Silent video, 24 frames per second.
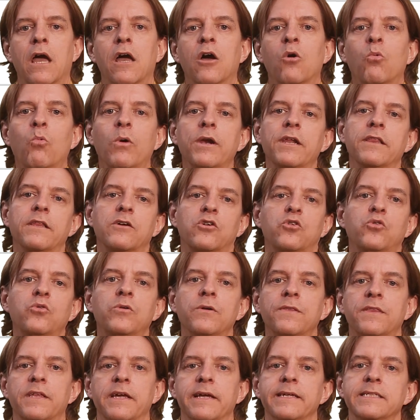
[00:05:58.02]
One of the cool
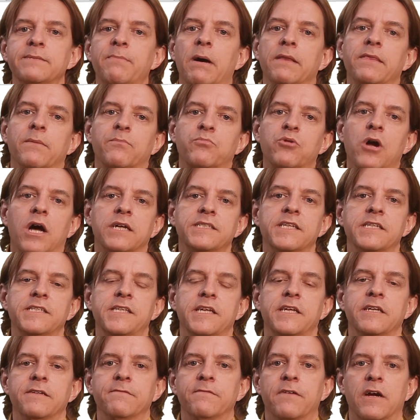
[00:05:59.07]
things about the
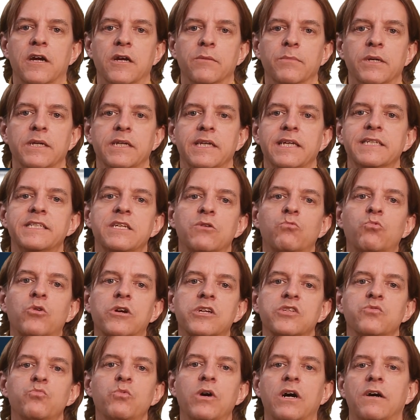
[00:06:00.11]
processing environment is it
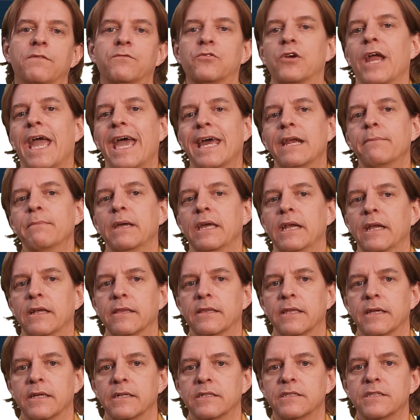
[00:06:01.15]
works well for animating
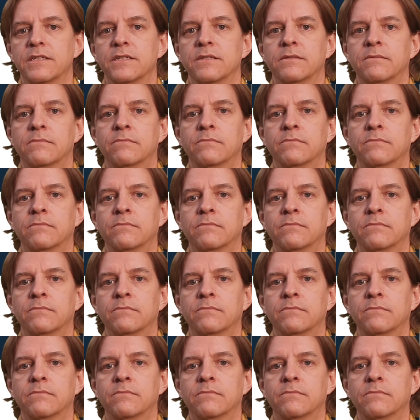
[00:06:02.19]
things.